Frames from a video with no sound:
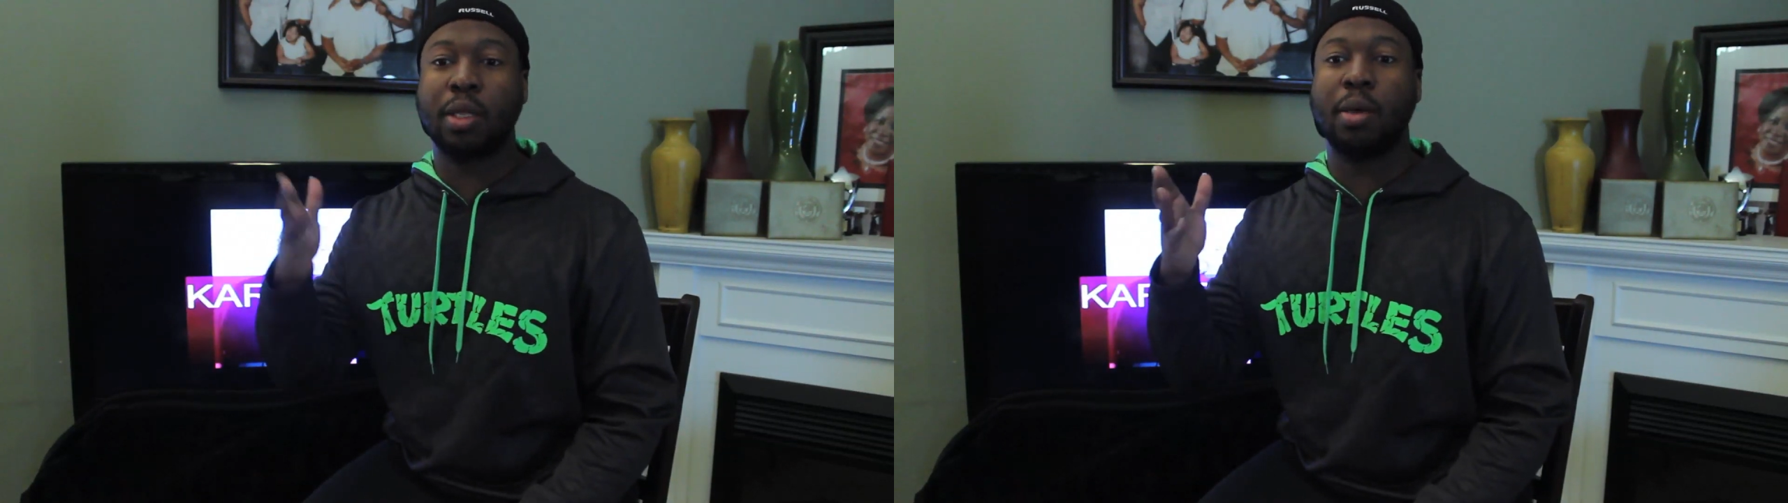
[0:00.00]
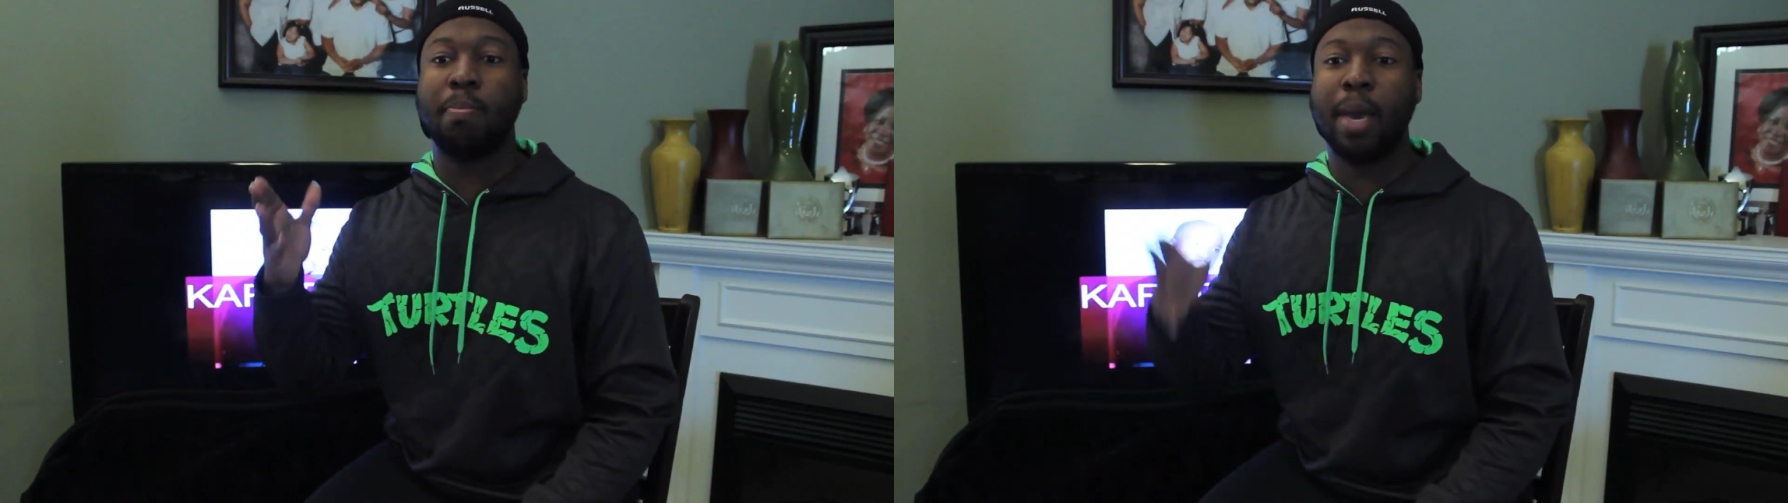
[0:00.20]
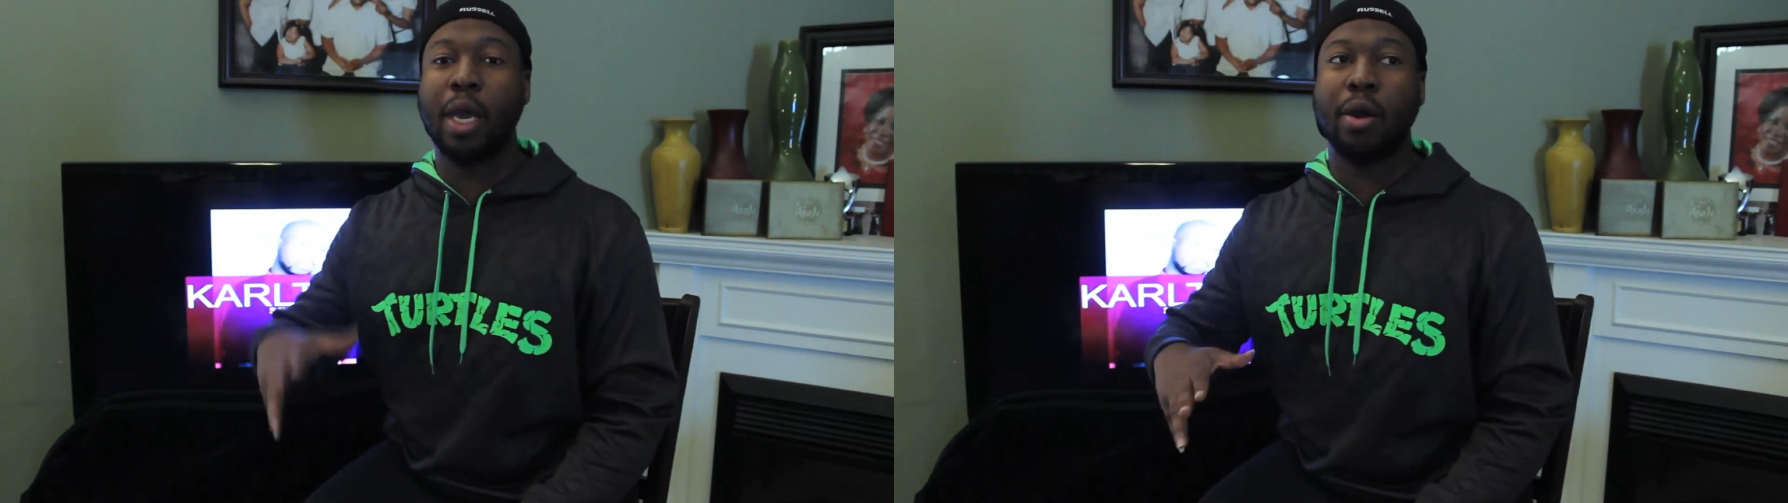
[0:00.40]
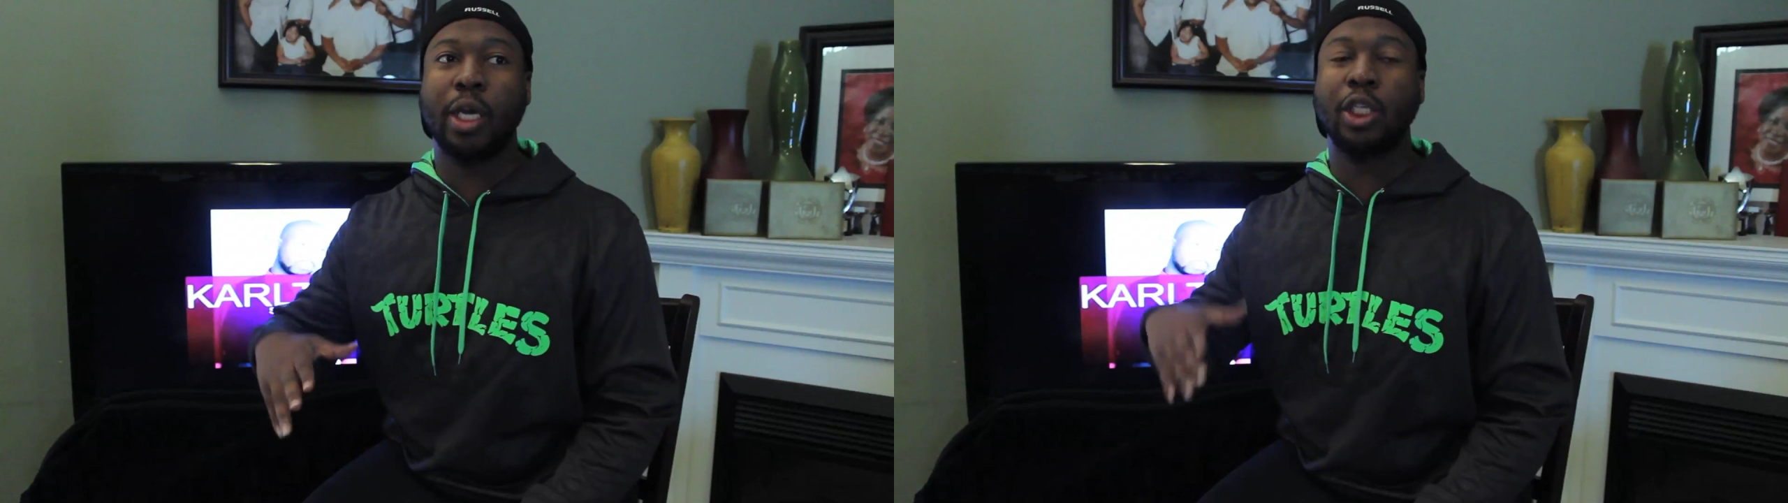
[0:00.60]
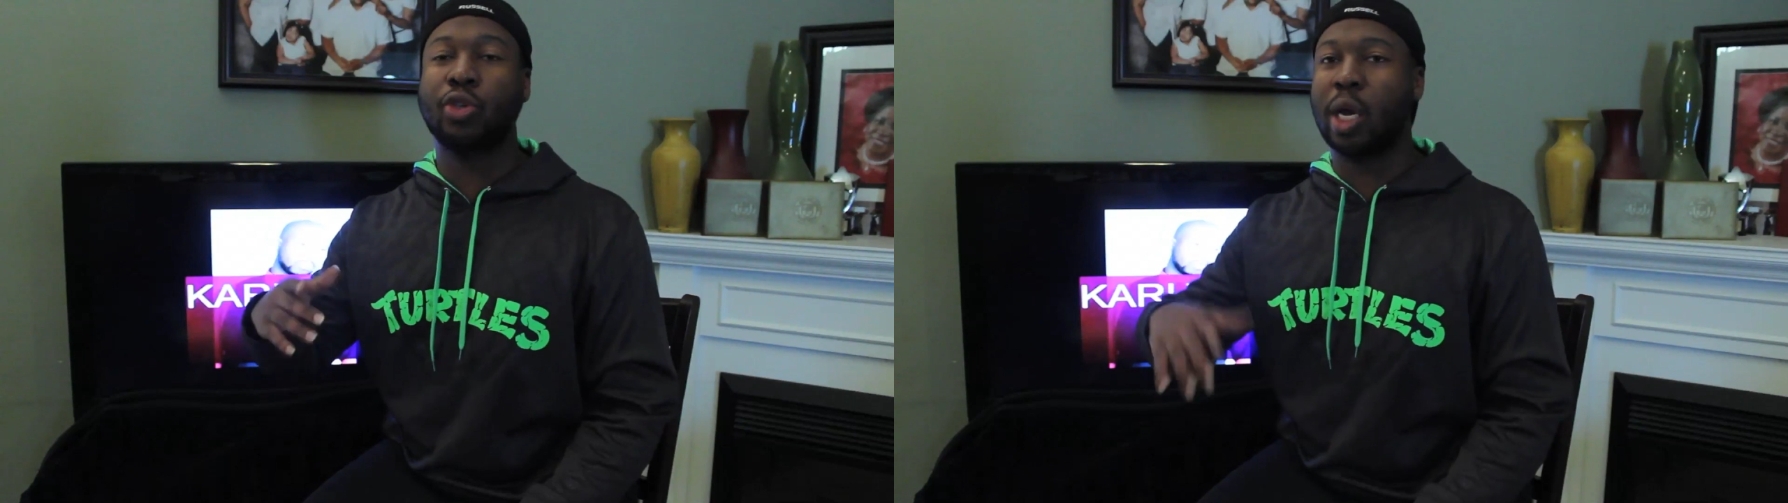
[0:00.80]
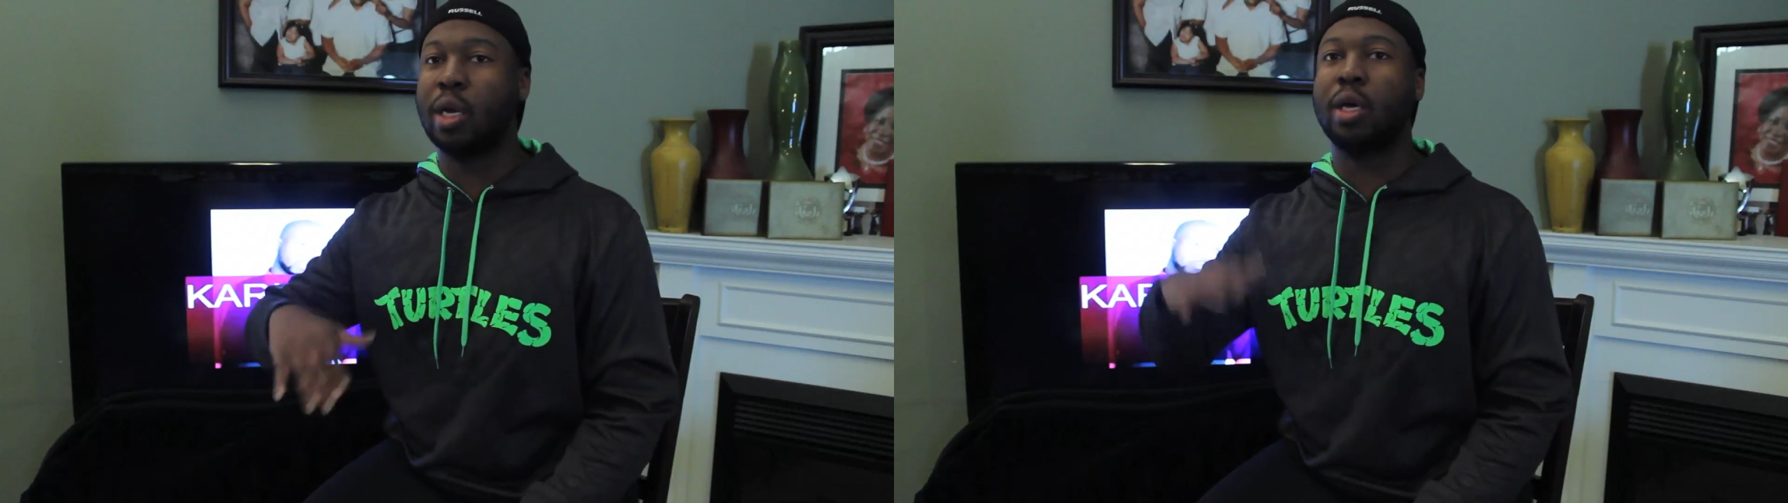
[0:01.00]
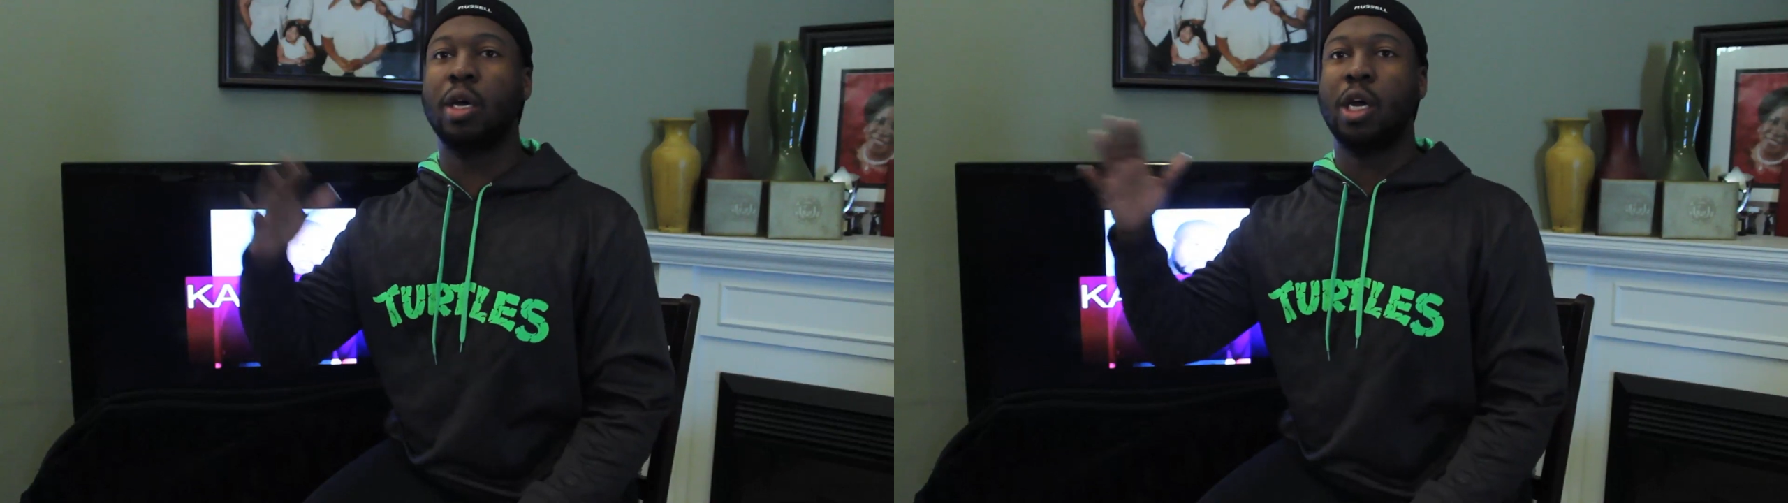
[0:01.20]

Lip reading: the mayor, he's trying to